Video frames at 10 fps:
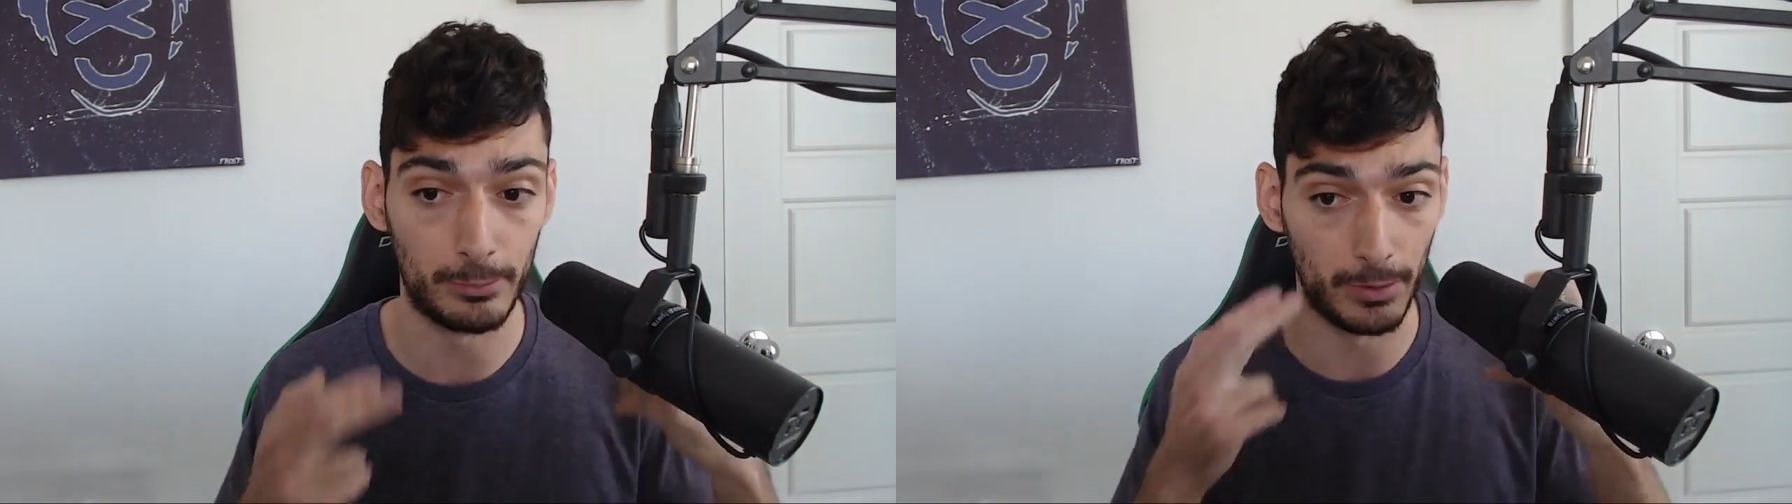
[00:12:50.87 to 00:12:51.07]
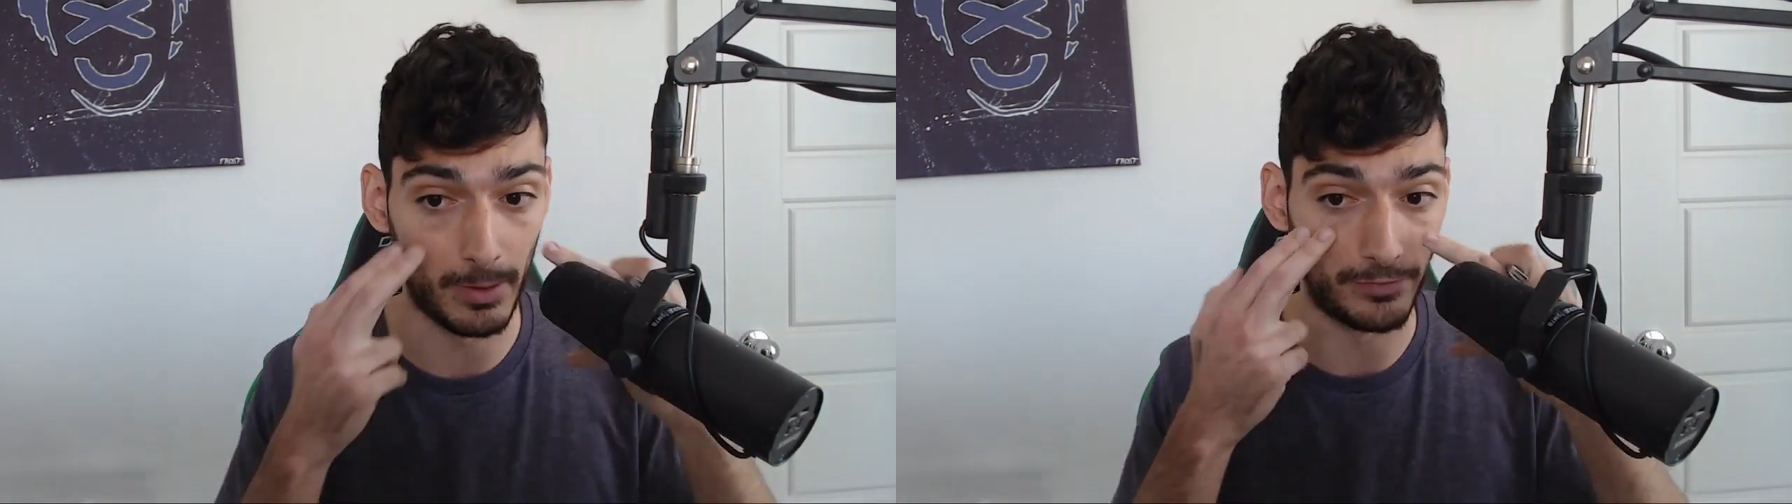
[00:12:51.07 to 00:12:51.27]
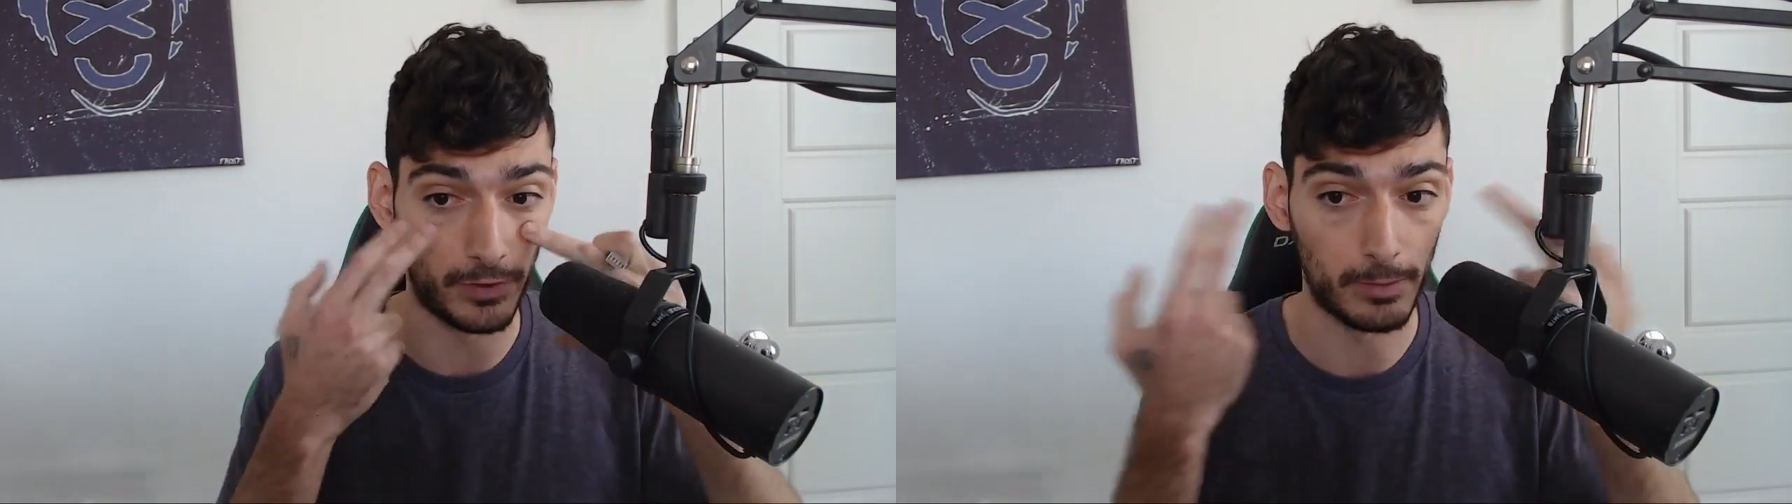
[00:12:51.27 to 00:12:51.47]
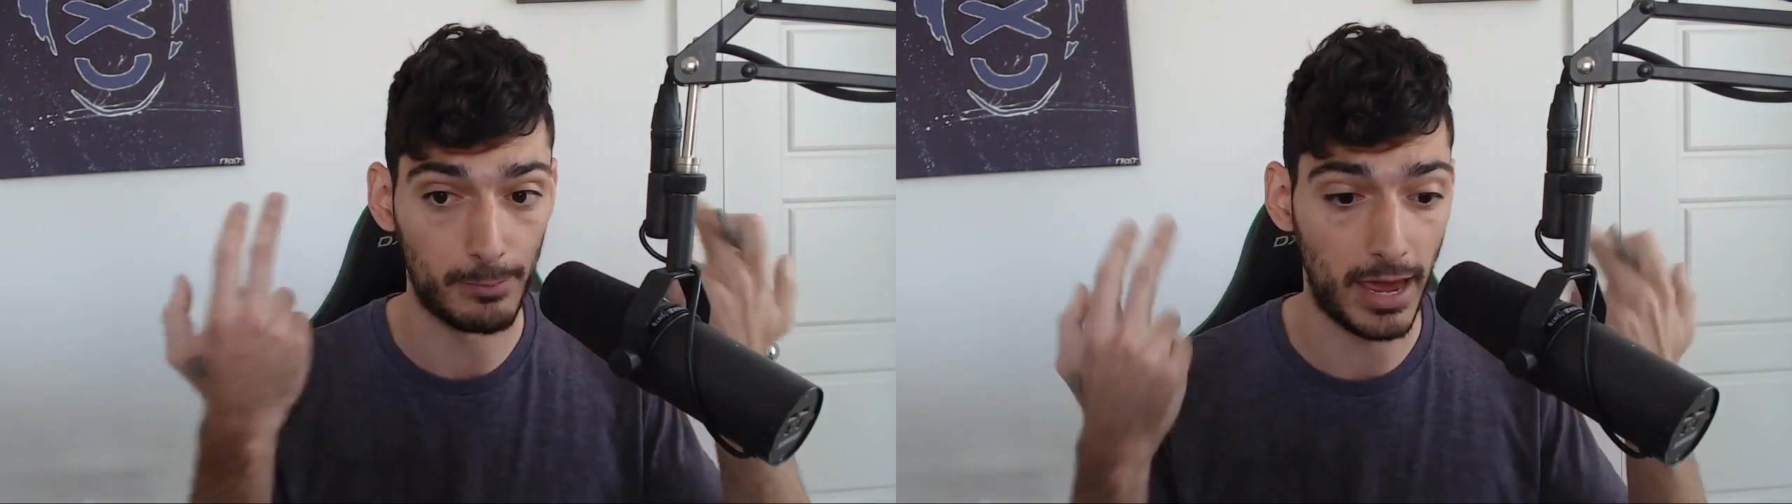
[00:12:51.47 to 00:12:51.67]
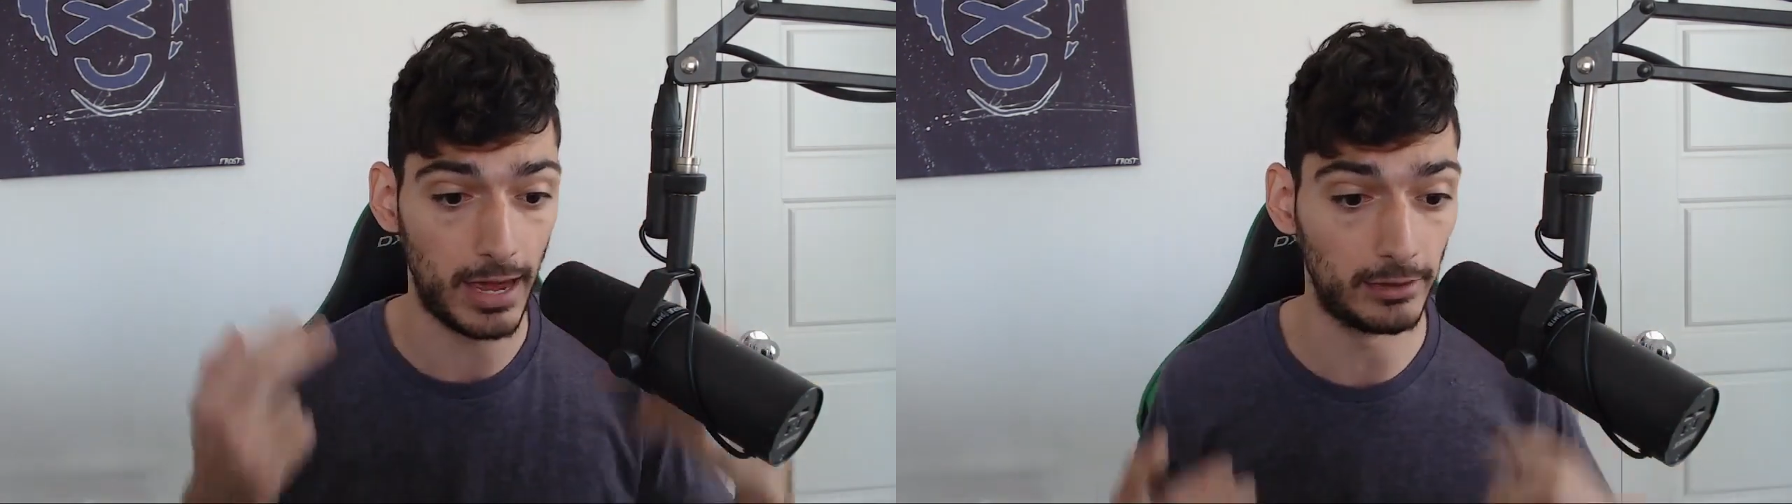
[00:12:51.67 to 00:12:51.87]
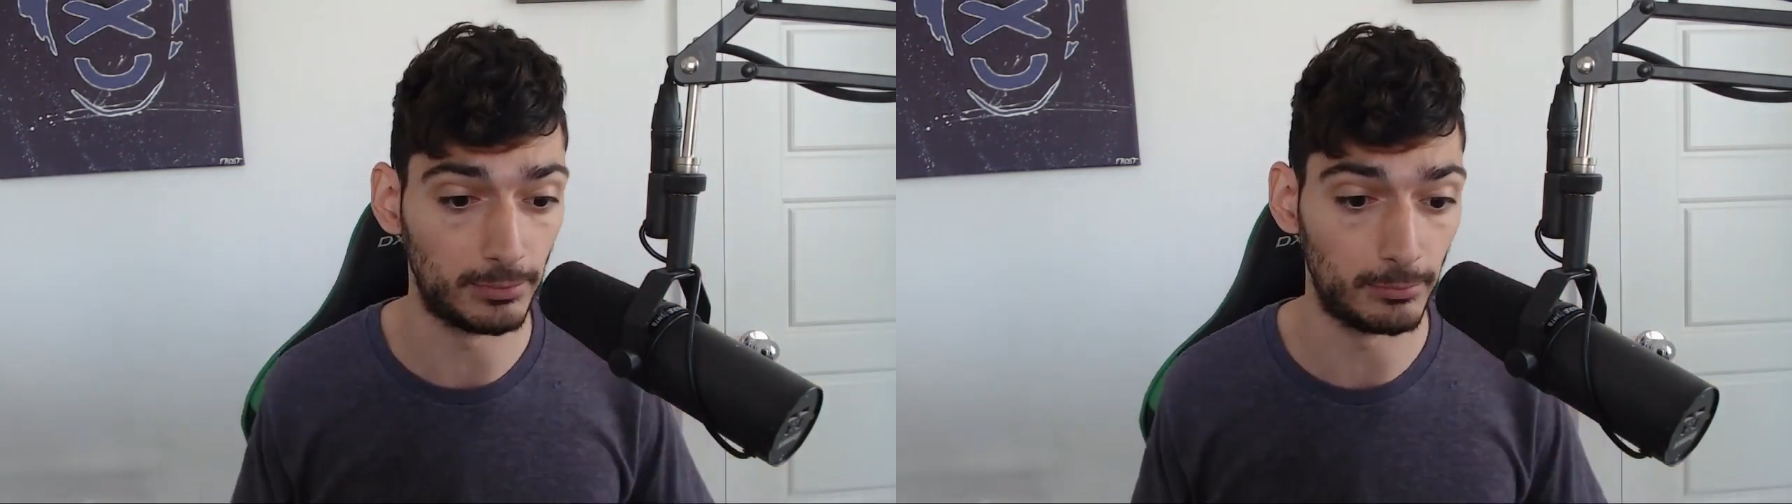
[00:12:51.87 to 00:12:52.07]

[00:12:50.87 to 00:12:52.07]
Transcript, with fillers: But my fucking bags